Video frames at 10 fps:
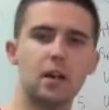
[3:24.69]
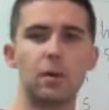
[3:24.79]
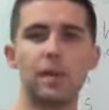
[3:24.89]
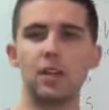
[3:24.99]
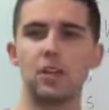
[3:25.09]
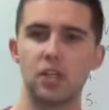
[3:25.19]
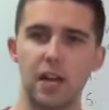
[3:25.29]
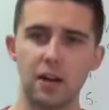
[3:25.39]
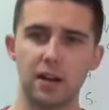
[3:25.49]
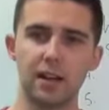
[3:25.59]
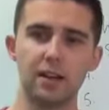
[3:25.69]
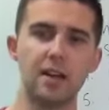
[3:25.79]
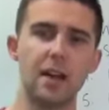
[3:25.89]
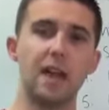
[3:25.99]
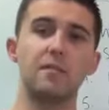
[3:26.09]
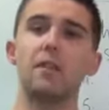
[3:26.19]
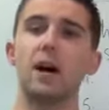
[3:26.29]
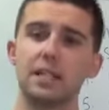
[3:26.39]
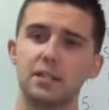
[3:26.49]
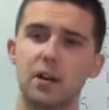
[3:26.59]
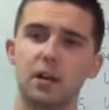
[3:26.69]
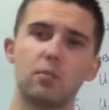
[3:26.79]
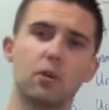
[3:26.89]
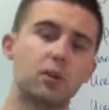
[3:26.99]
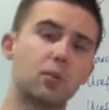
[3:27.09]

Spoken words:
when they're sharing advice around your product,